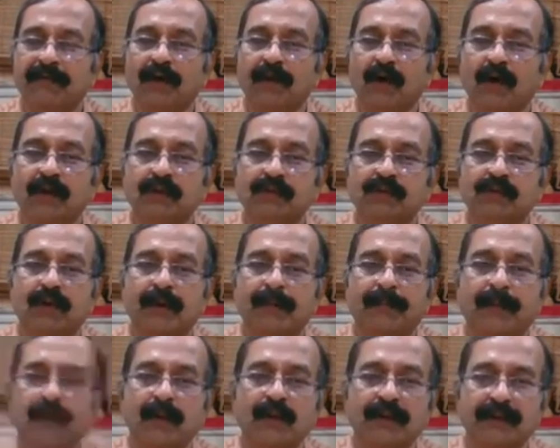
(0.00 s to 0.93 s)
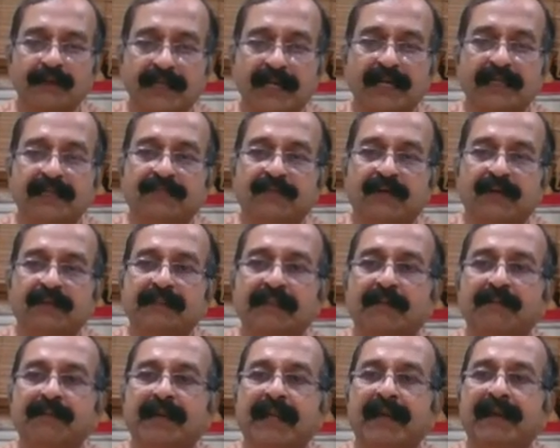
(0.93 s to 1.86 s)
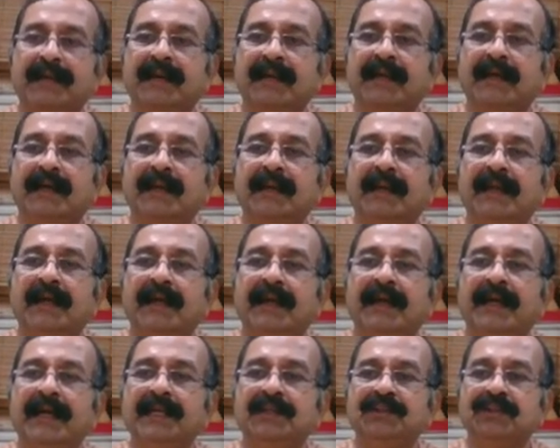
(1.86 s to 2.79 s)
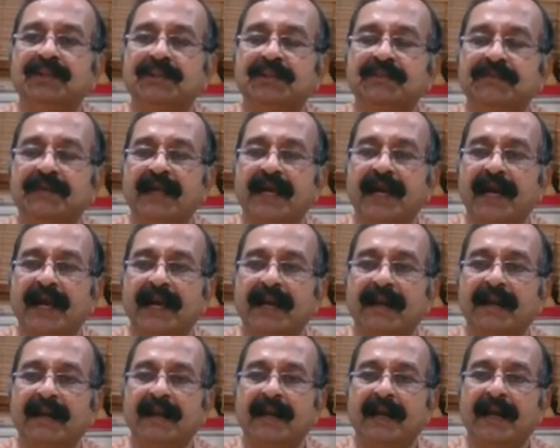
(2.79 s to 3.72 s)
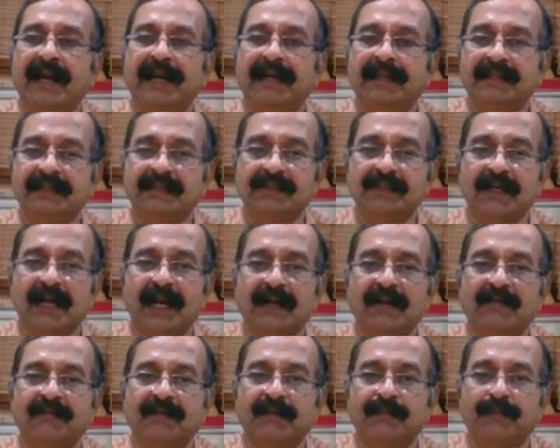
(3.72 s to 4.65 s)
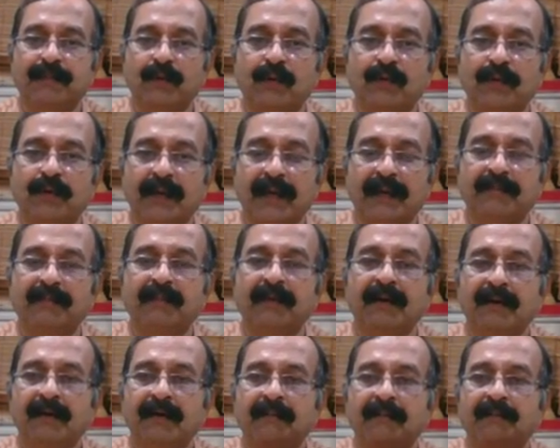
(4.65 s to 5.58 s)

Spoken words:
We also apologize for some technical hitches we had at the start of the program.